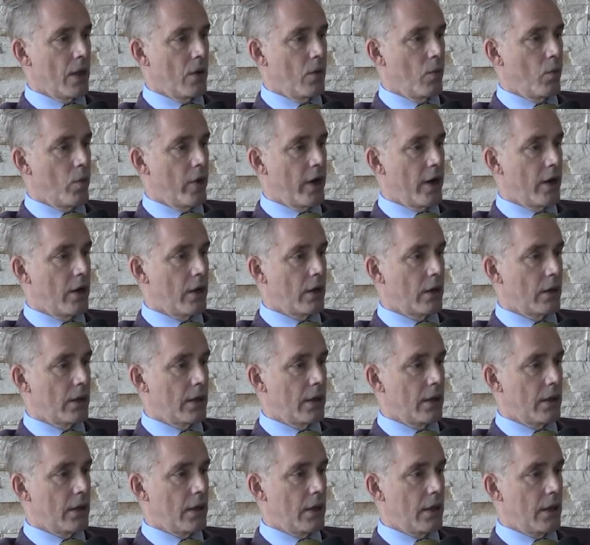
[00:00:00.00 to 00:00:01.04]
where
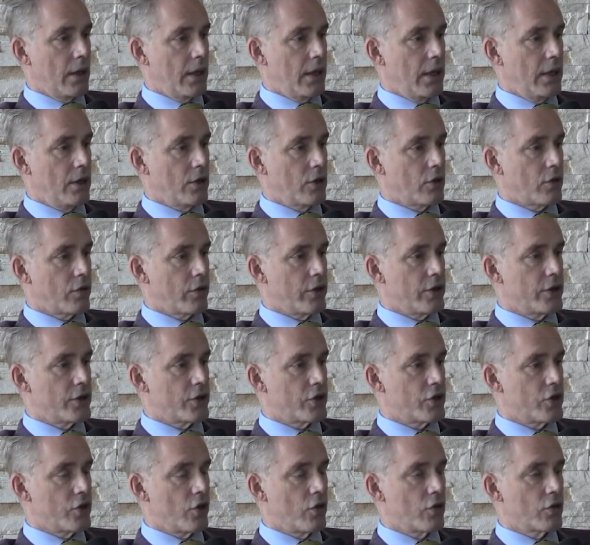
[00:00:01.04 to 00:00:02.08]

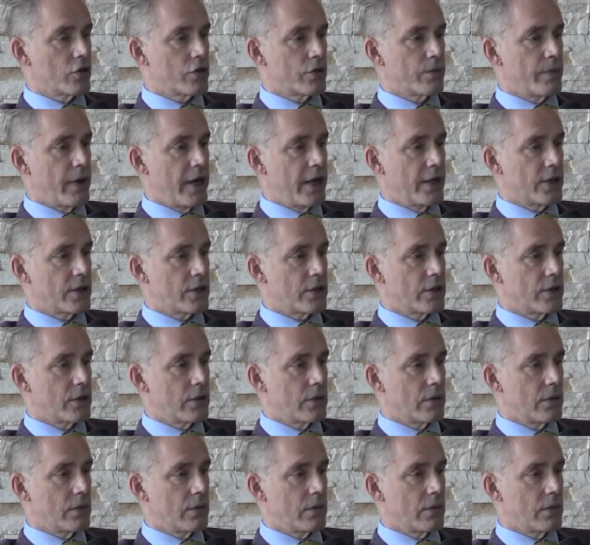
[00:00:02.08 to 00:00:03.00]
increased dose makes